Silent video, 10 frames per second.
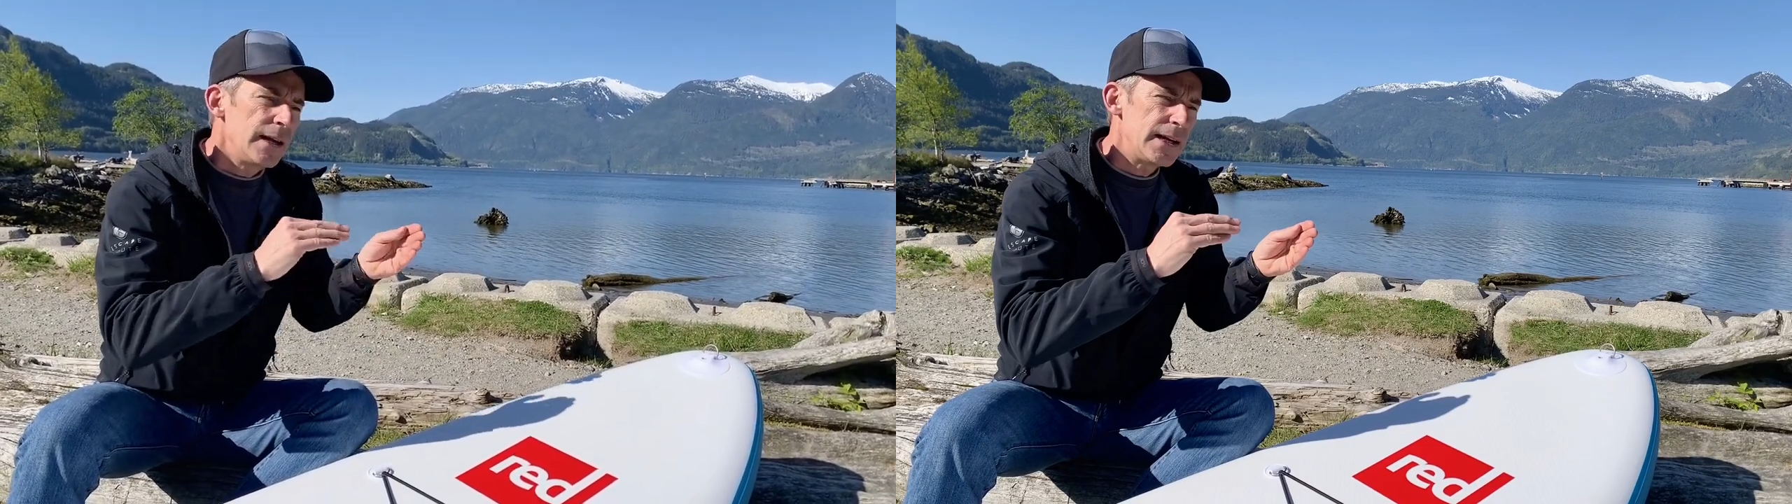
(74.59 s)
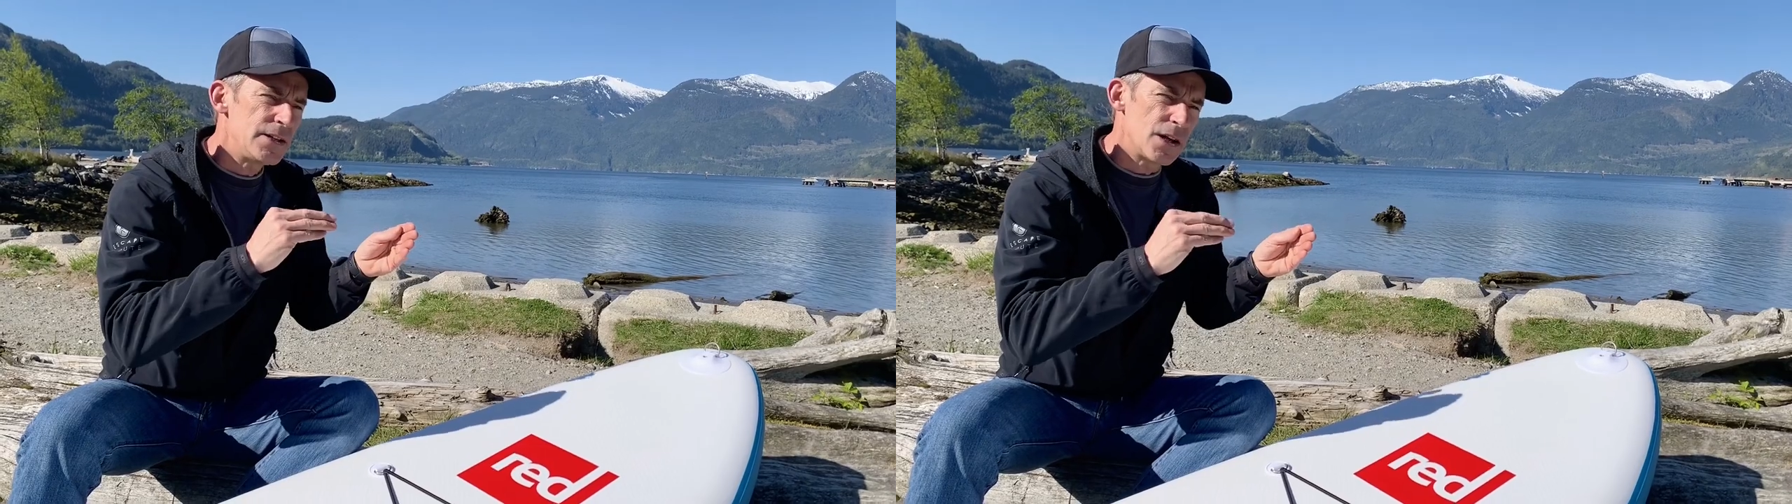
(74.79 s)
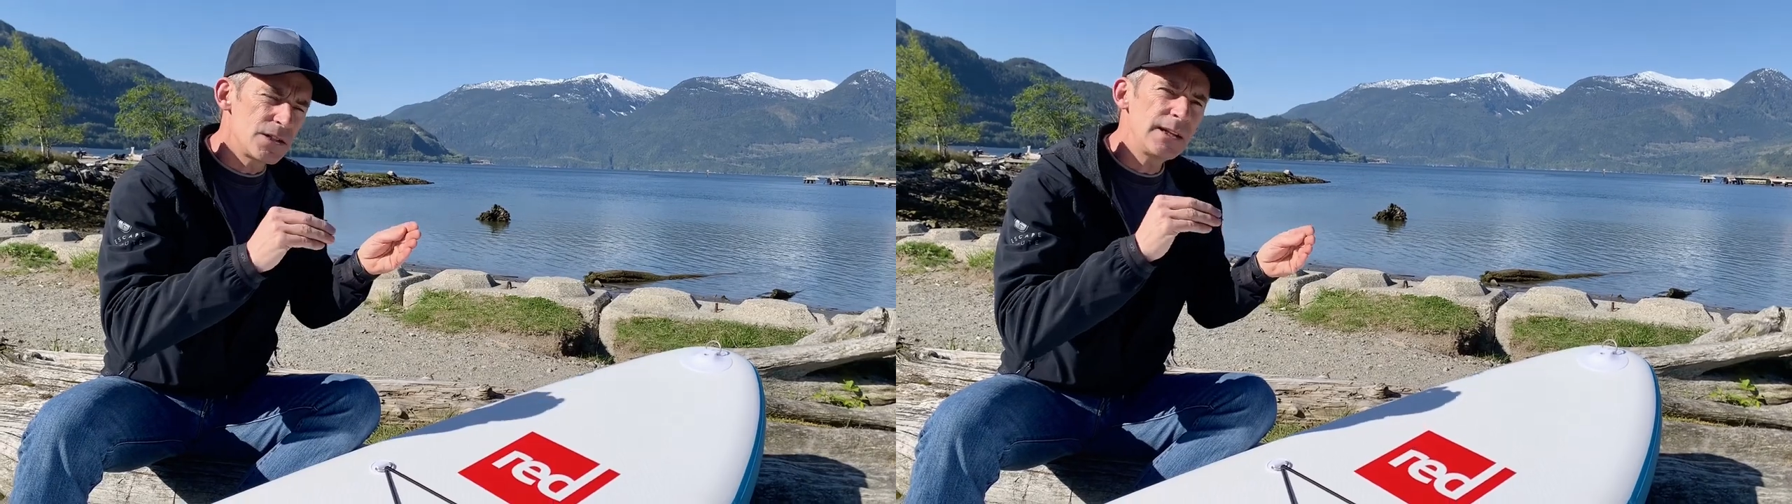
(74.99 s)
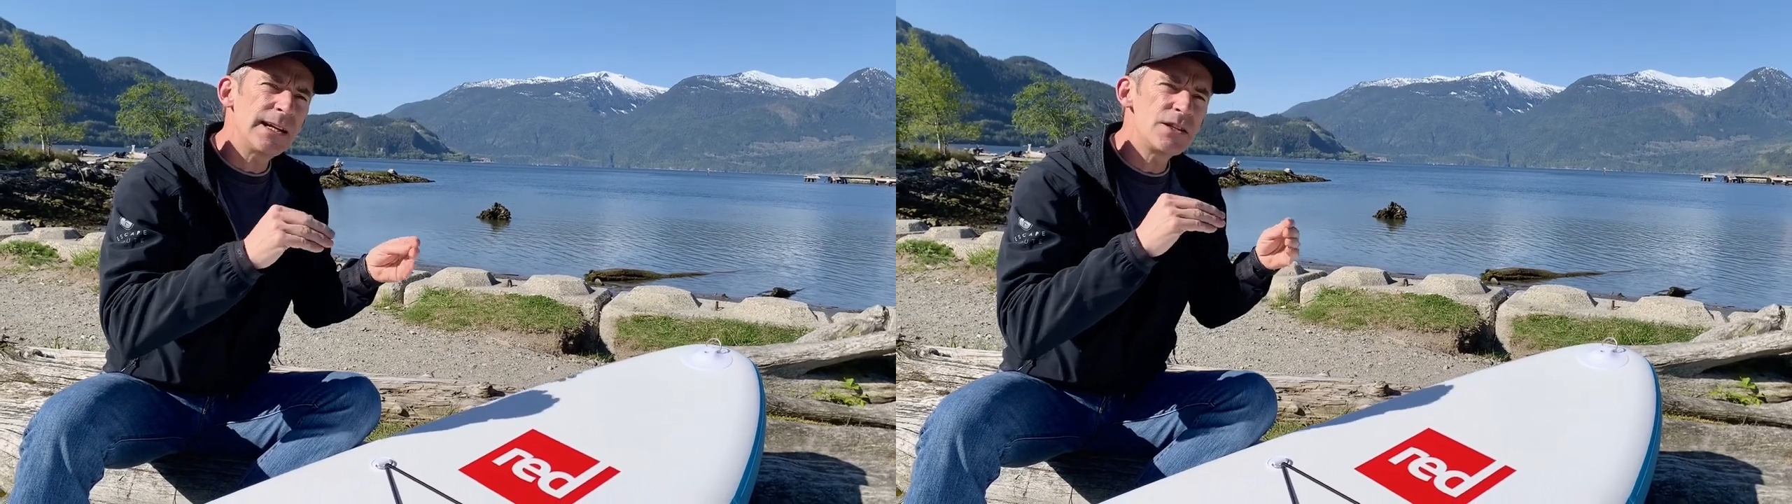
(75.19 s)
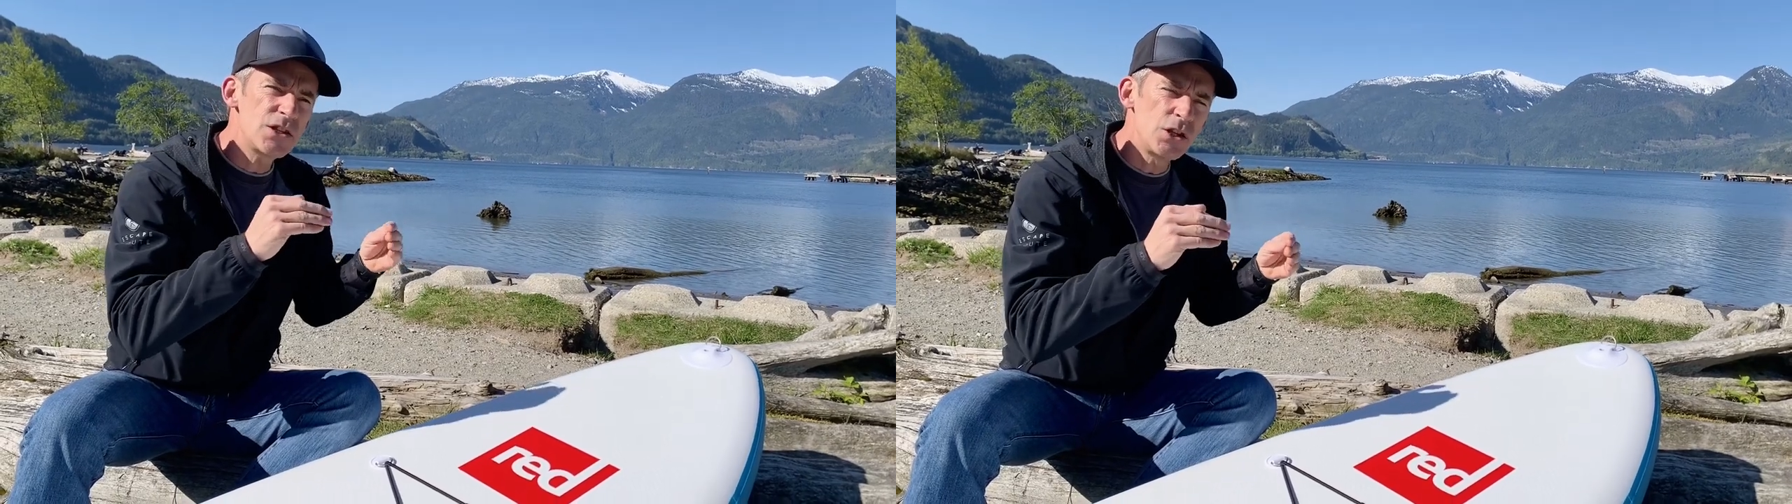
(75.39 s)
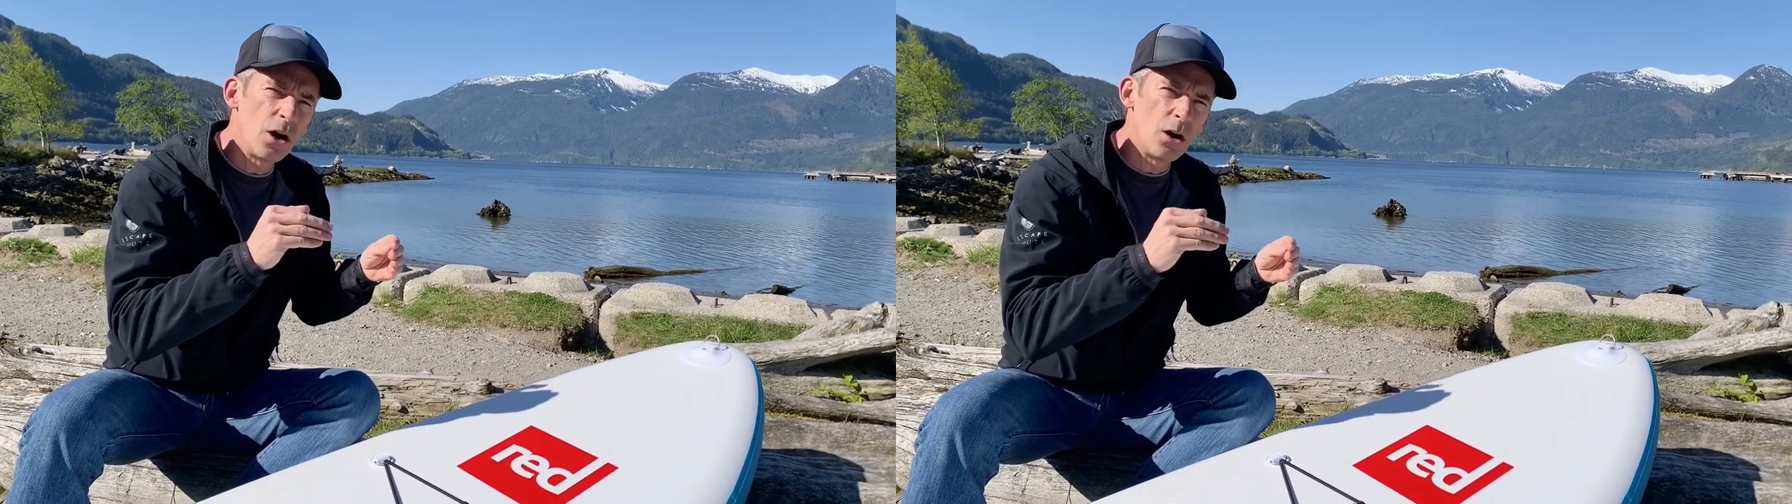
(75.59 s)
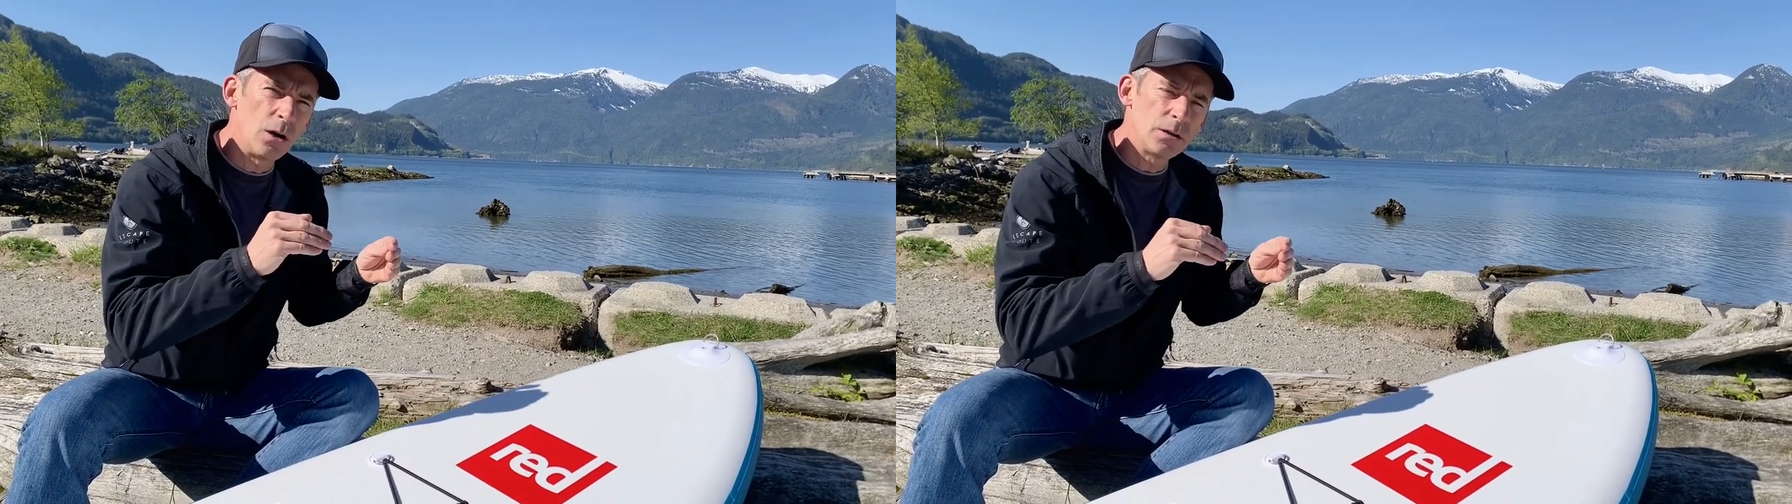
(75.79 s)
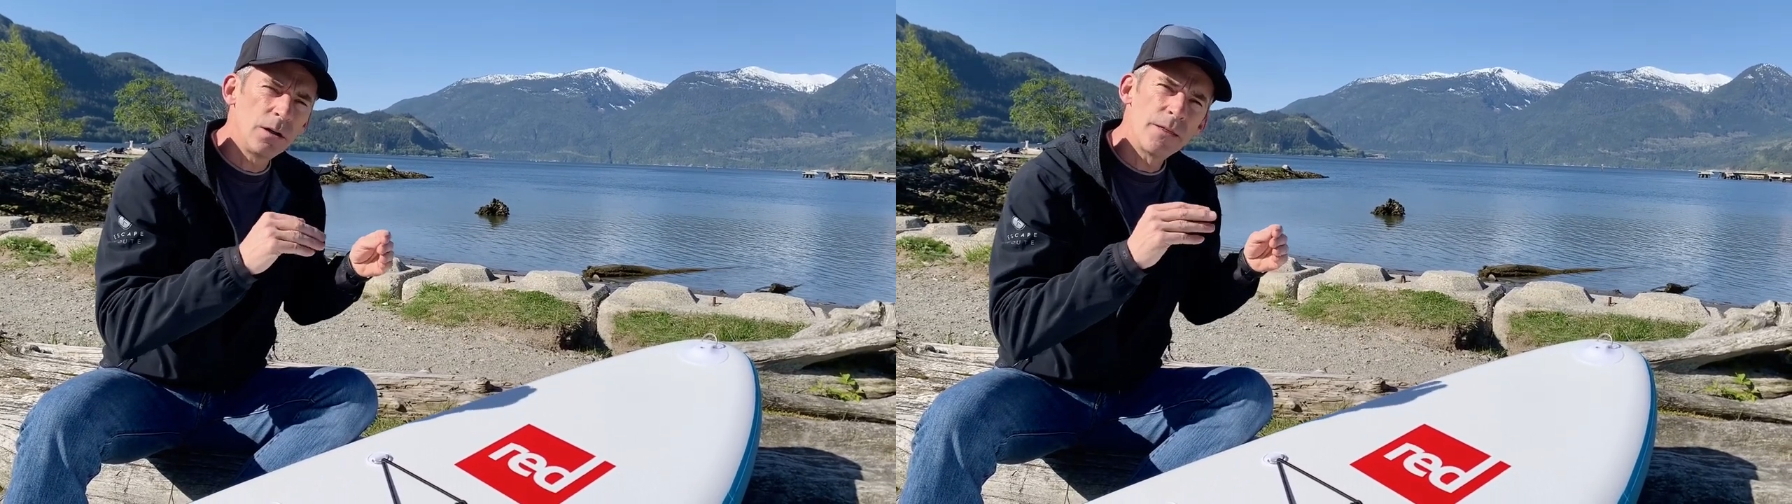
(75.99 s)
it doesn't get stalled